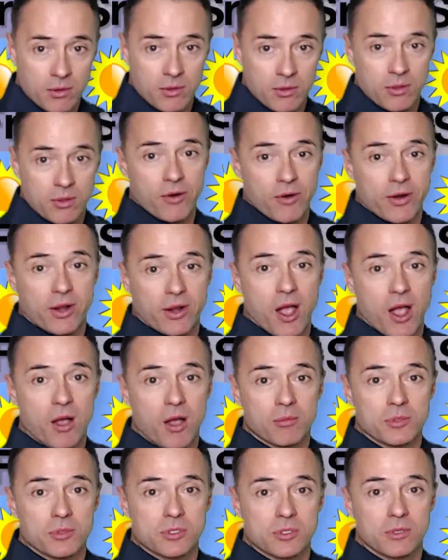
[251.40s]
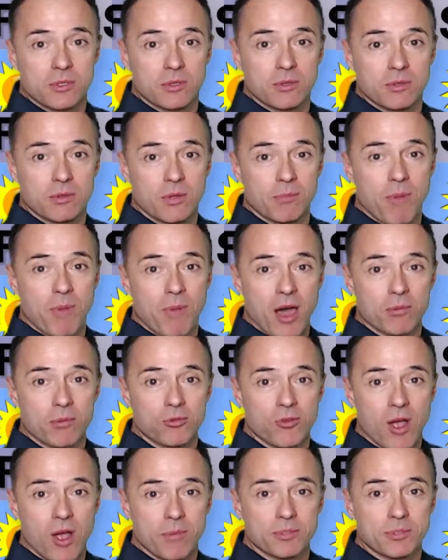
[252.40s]
there it comes. The bottom
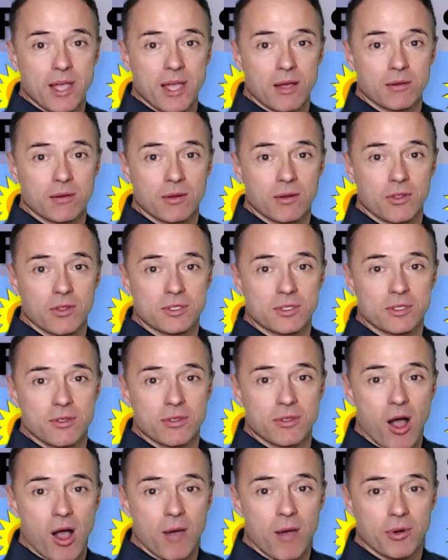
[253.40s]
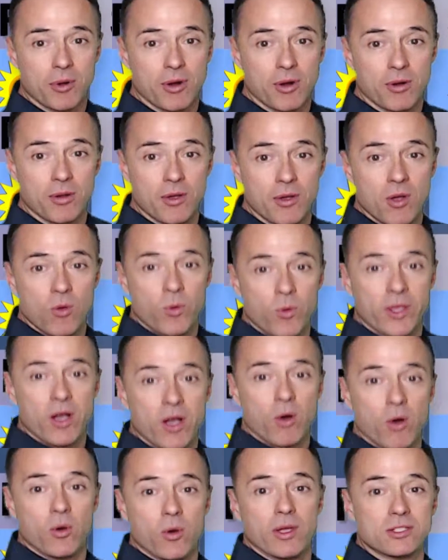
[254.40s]
drops out of the thermometer. We
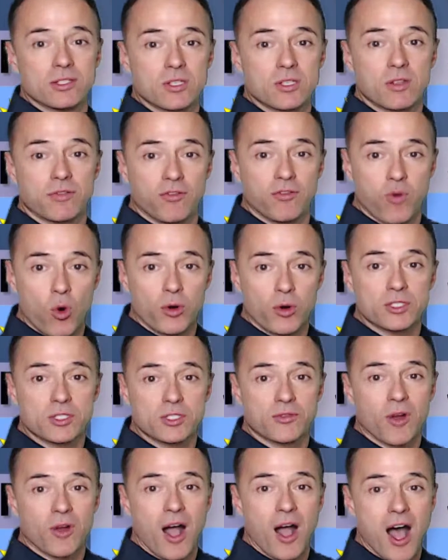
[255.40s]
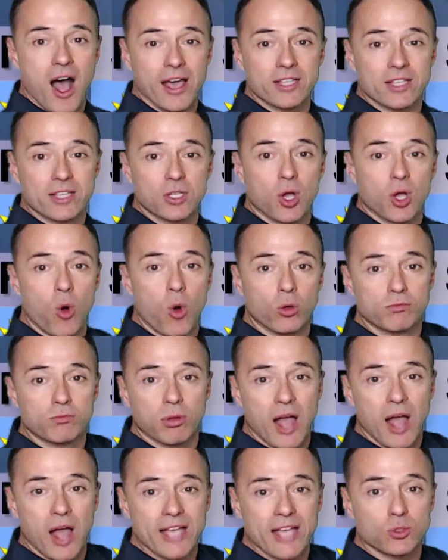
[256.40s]
go into the 40s for highs, a cold
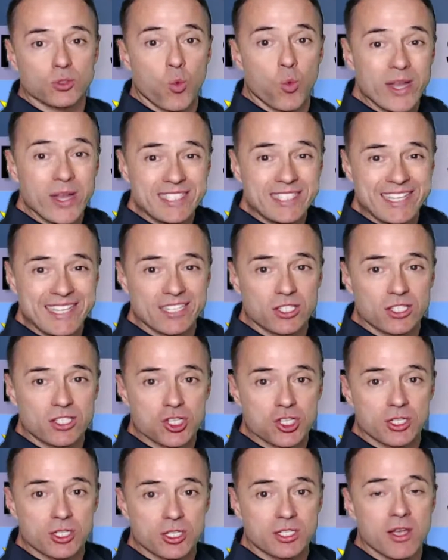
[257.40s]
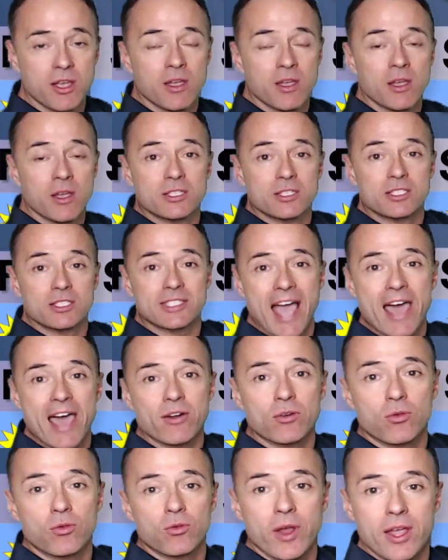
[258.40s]
blast, windy conditions,
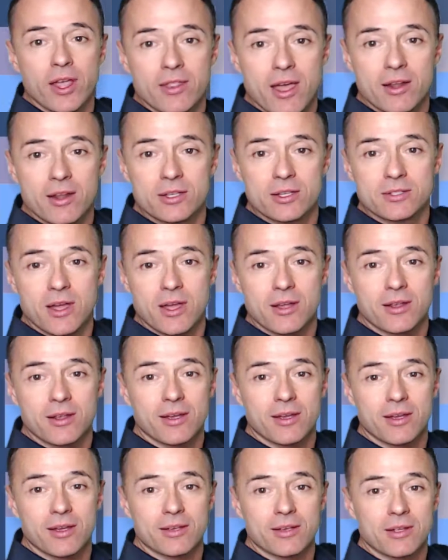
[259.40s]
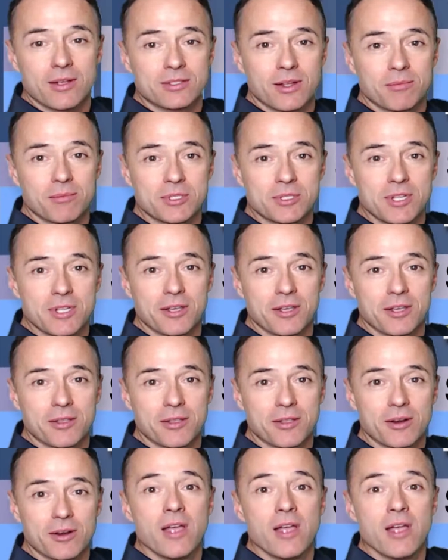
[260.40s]
scattered rain, that is not a, a, a mistake
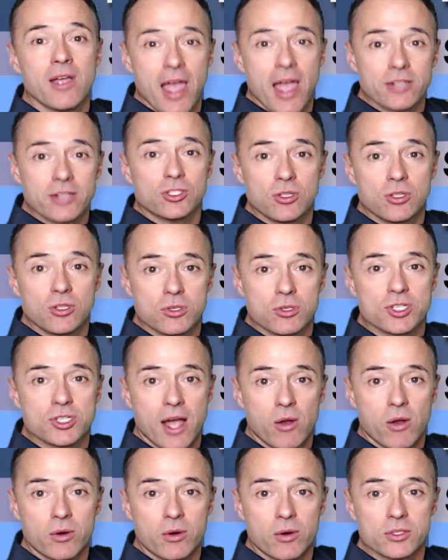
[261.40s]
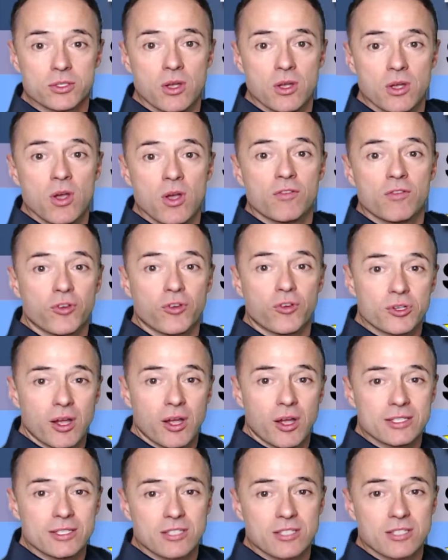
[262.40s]
there, and snow showers for uh,
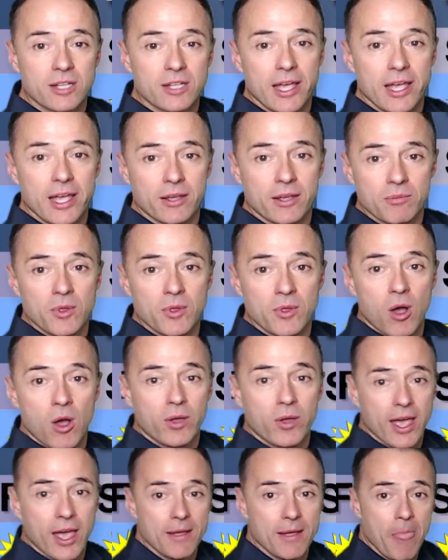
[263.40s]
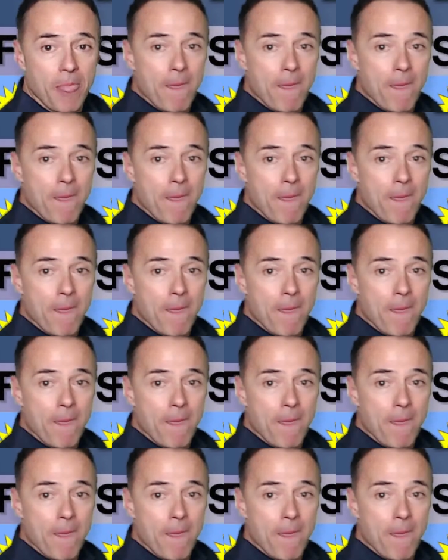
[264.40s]
Sunday, okay?